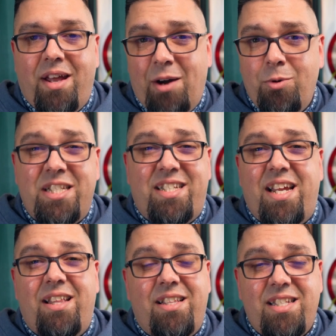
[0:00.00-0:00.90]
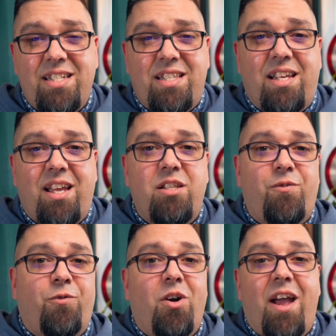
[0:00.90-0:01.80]
and I would say that this is the case
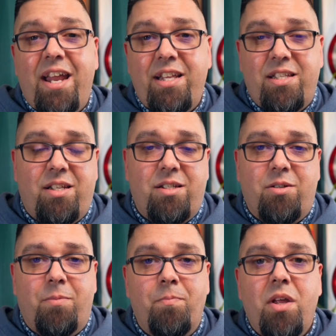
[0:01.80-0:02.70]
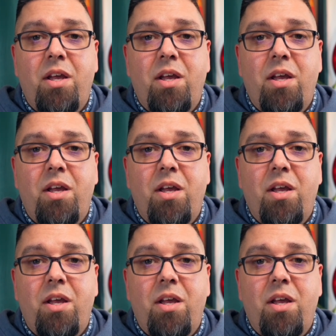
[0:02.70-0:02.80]
for any system,